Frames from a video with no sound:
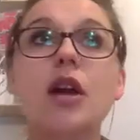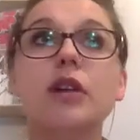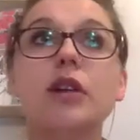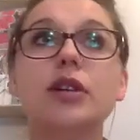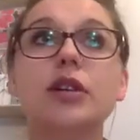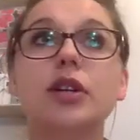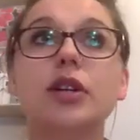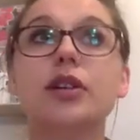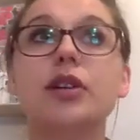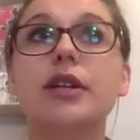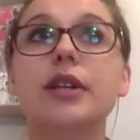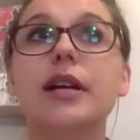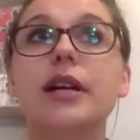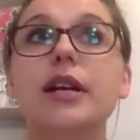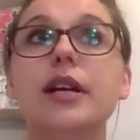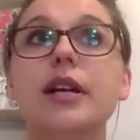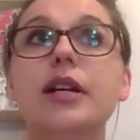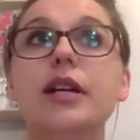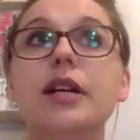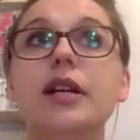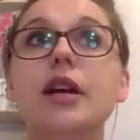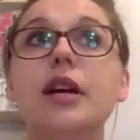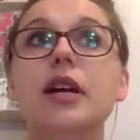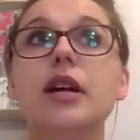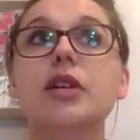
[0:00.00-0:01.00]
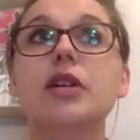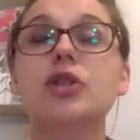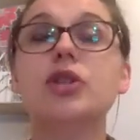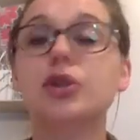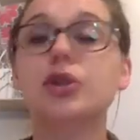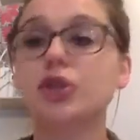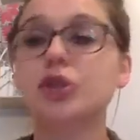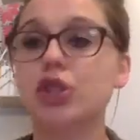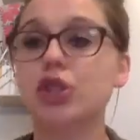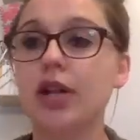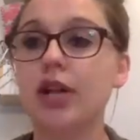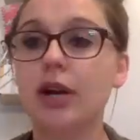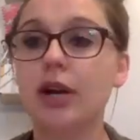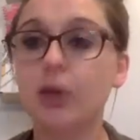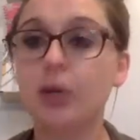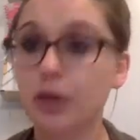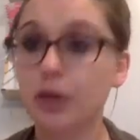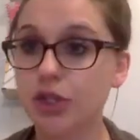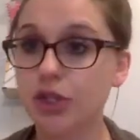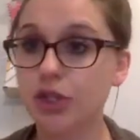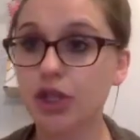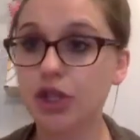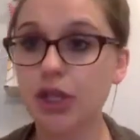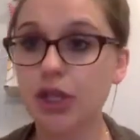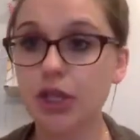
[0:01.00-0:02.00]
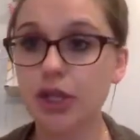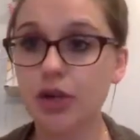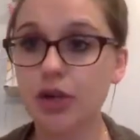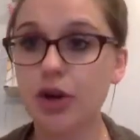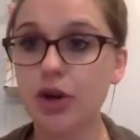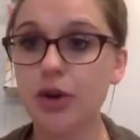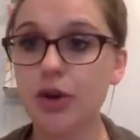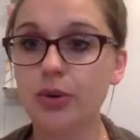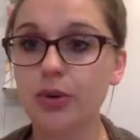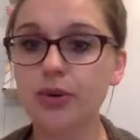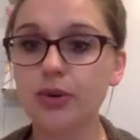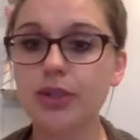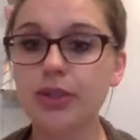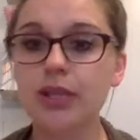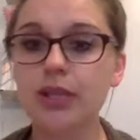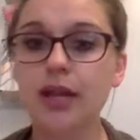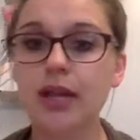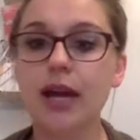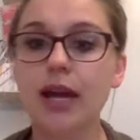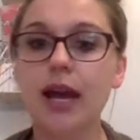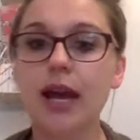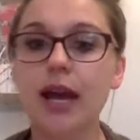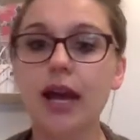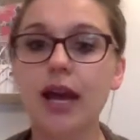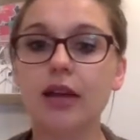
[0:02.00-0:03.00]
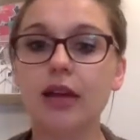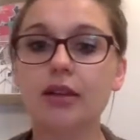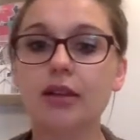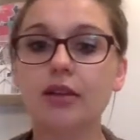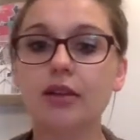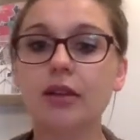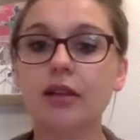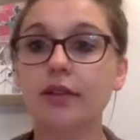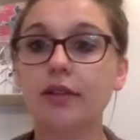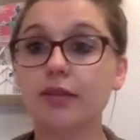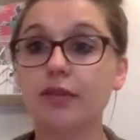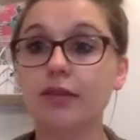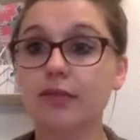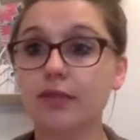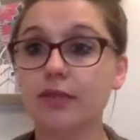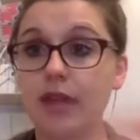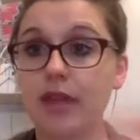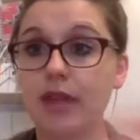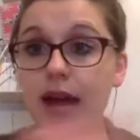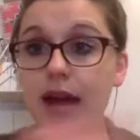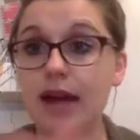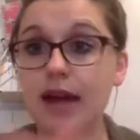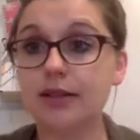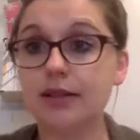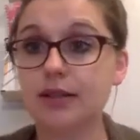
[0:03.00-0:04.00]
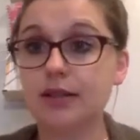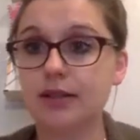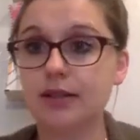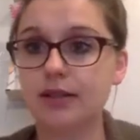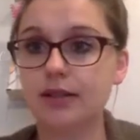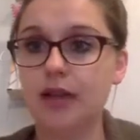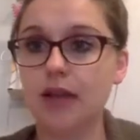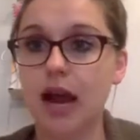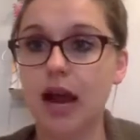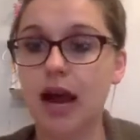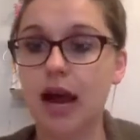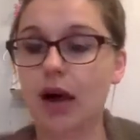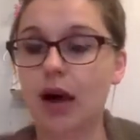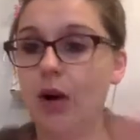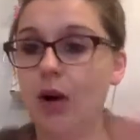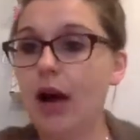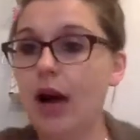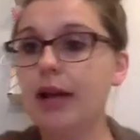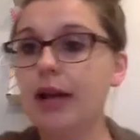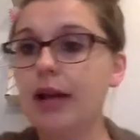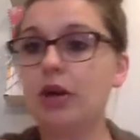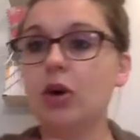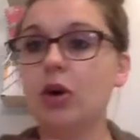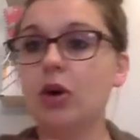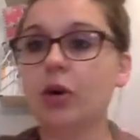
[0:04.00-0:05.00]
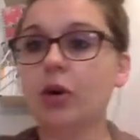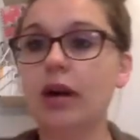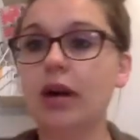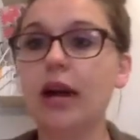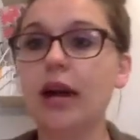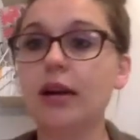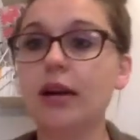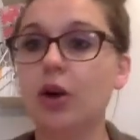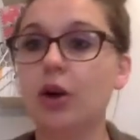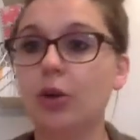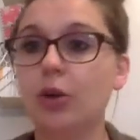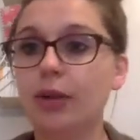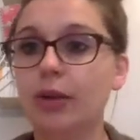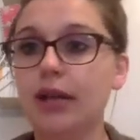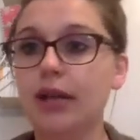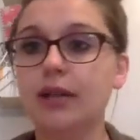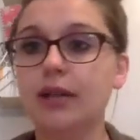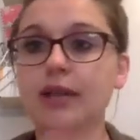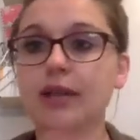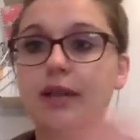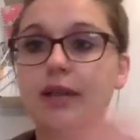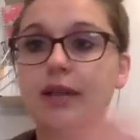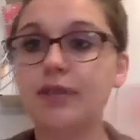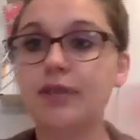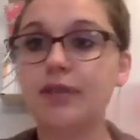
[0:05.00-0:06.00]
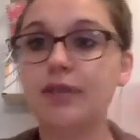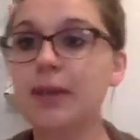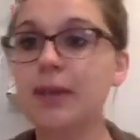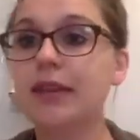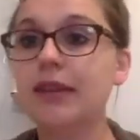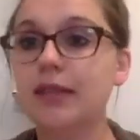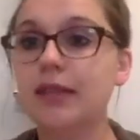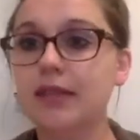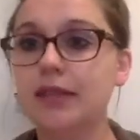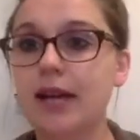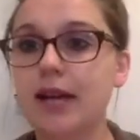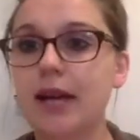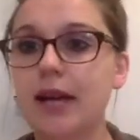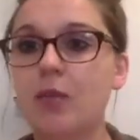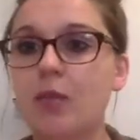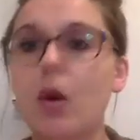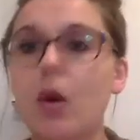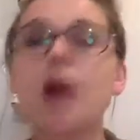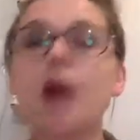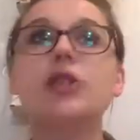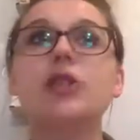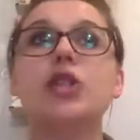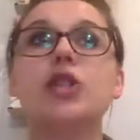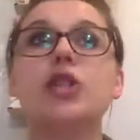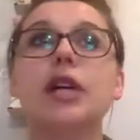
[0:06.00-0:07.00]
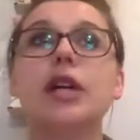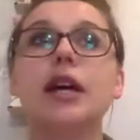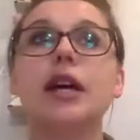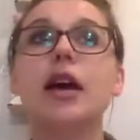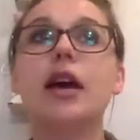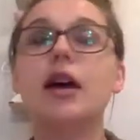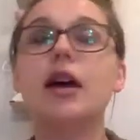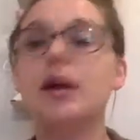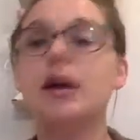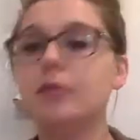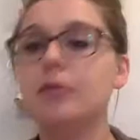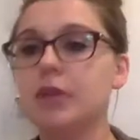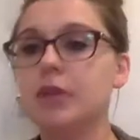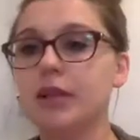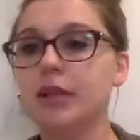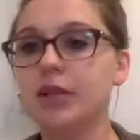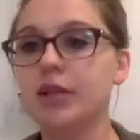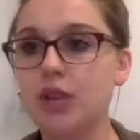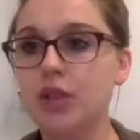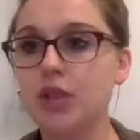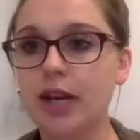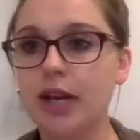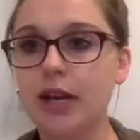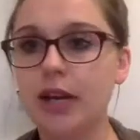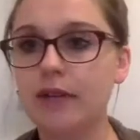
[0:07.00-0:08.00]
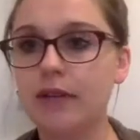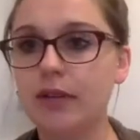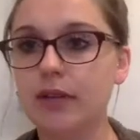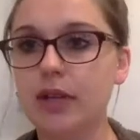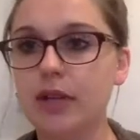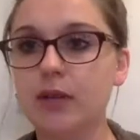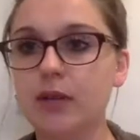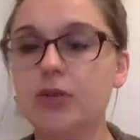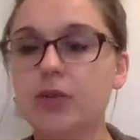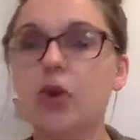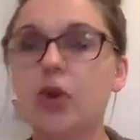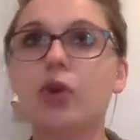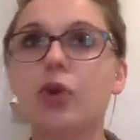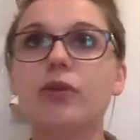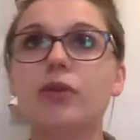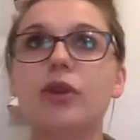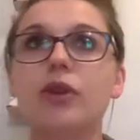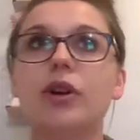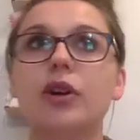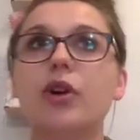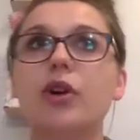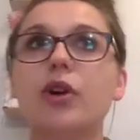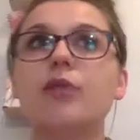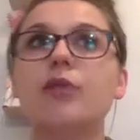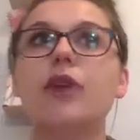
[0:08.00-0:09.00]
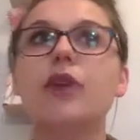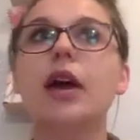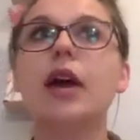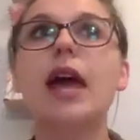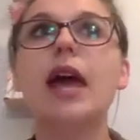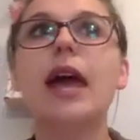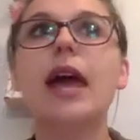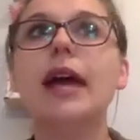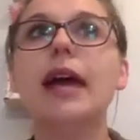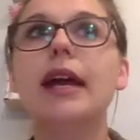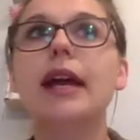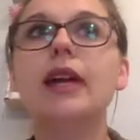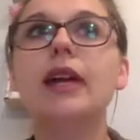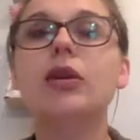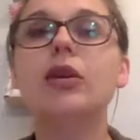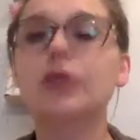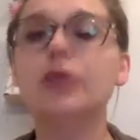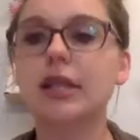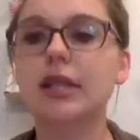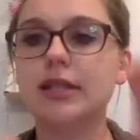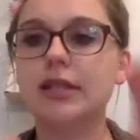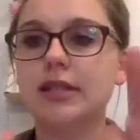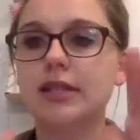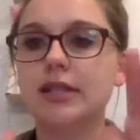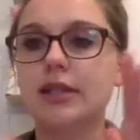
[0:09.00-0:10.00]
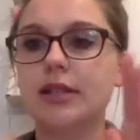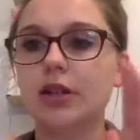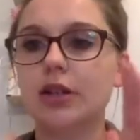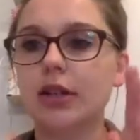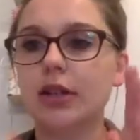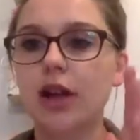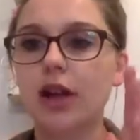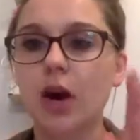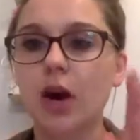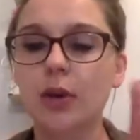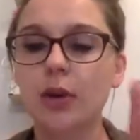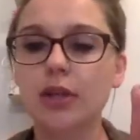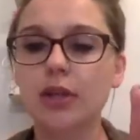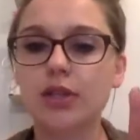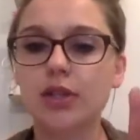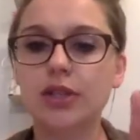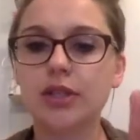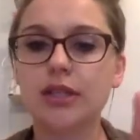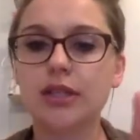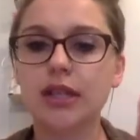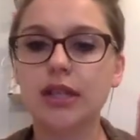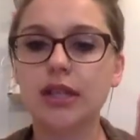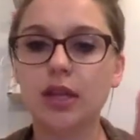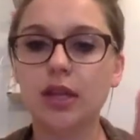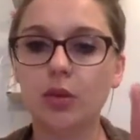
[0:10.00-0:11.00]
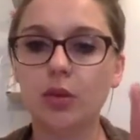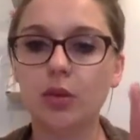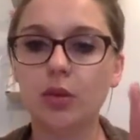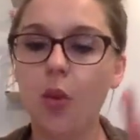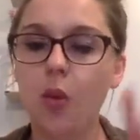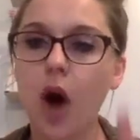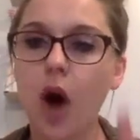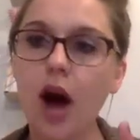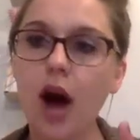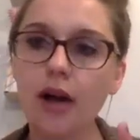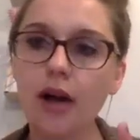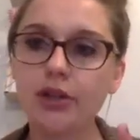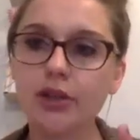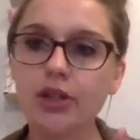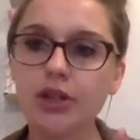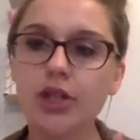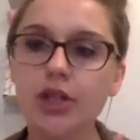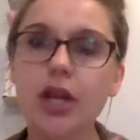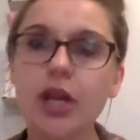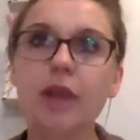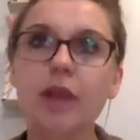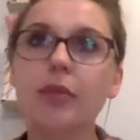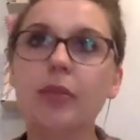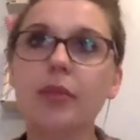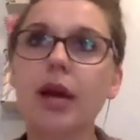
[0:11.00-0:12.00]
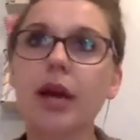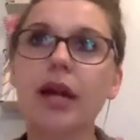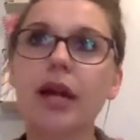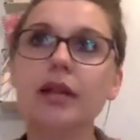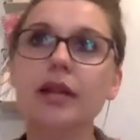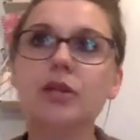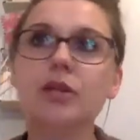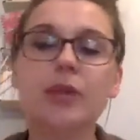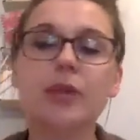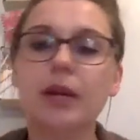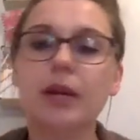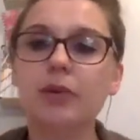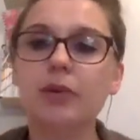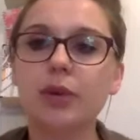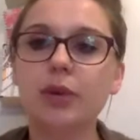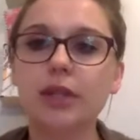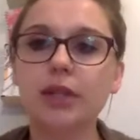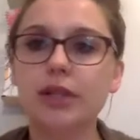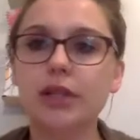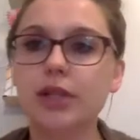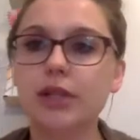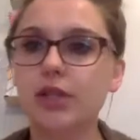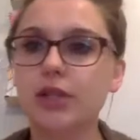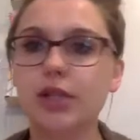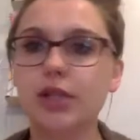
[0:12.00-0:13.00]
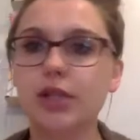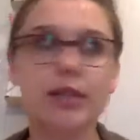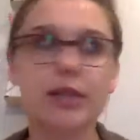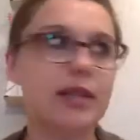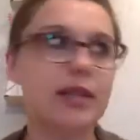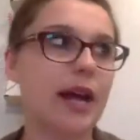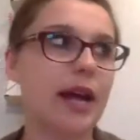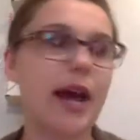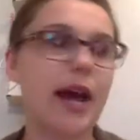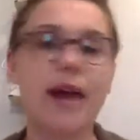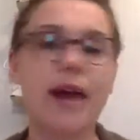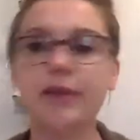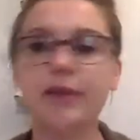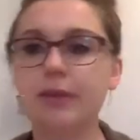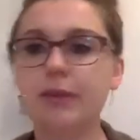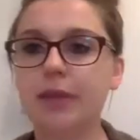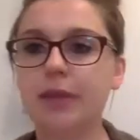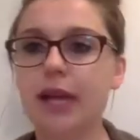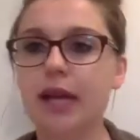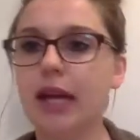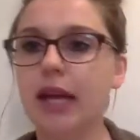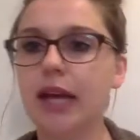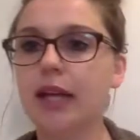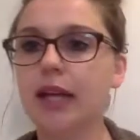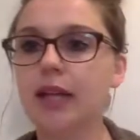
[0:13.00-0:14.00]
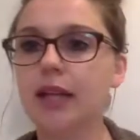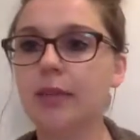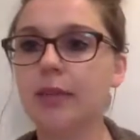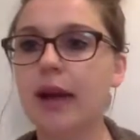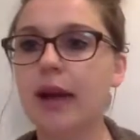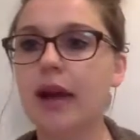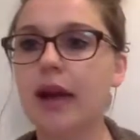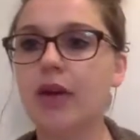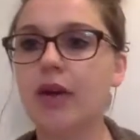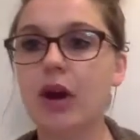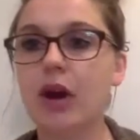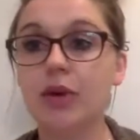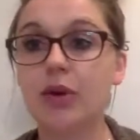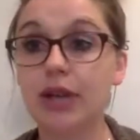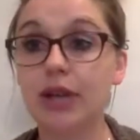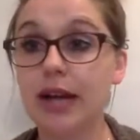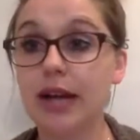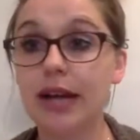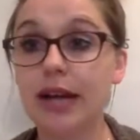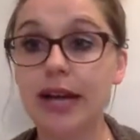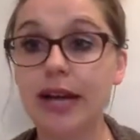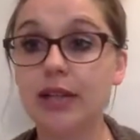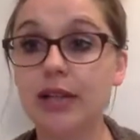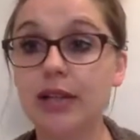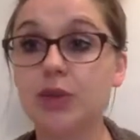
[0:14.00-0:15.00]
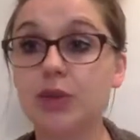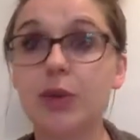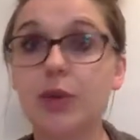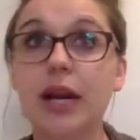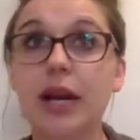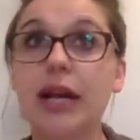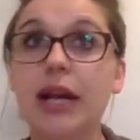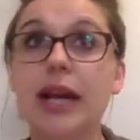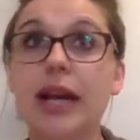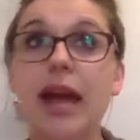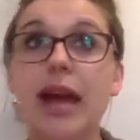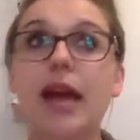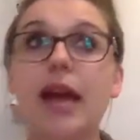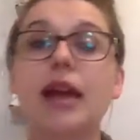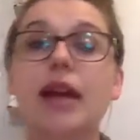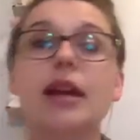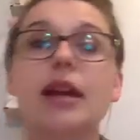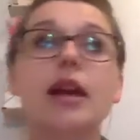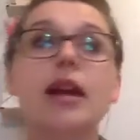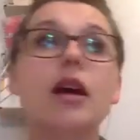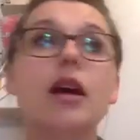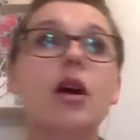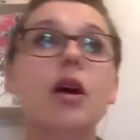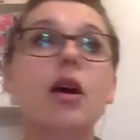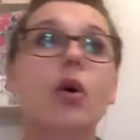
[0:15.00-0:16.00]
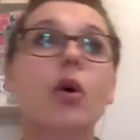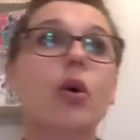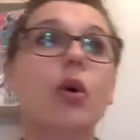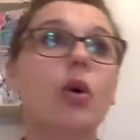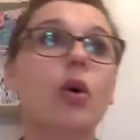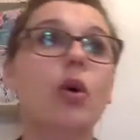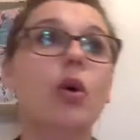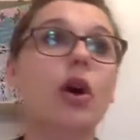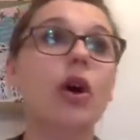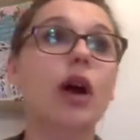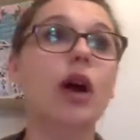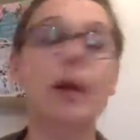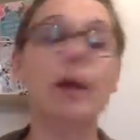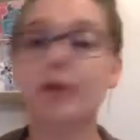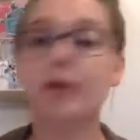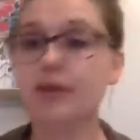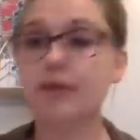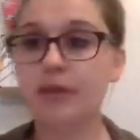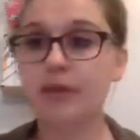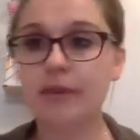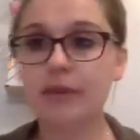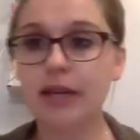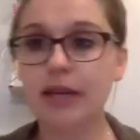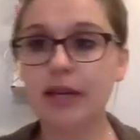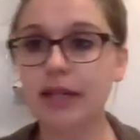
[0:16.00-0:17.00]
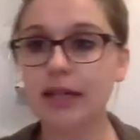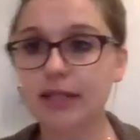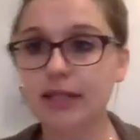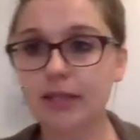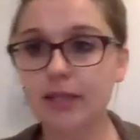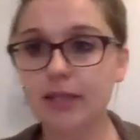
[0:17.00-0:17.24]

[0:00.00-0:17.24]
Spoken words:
They're there to share what she knows, and that's how I know what I know, because I've spent the time watching a million training videos over and over. And I don't necessarily always just sit and watch, but it's when I'm doing the dishes, I have it playing in the background and I catch what I can. Or I'm giving my kids